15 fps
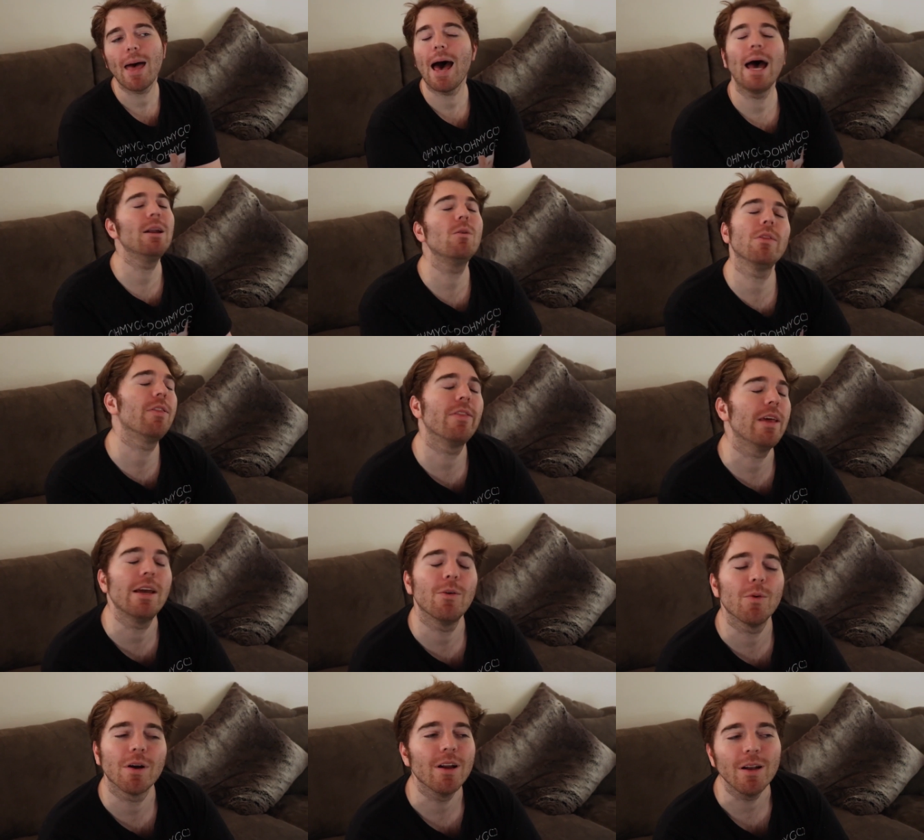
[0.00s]
I don't
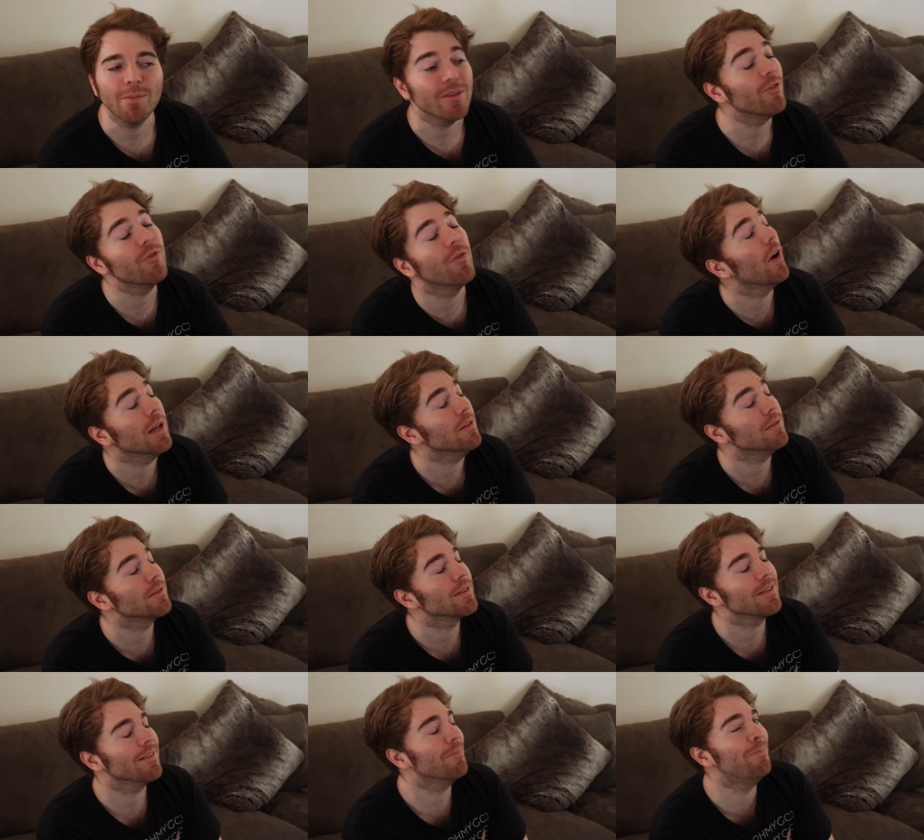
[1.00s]
think we're gonna be friends.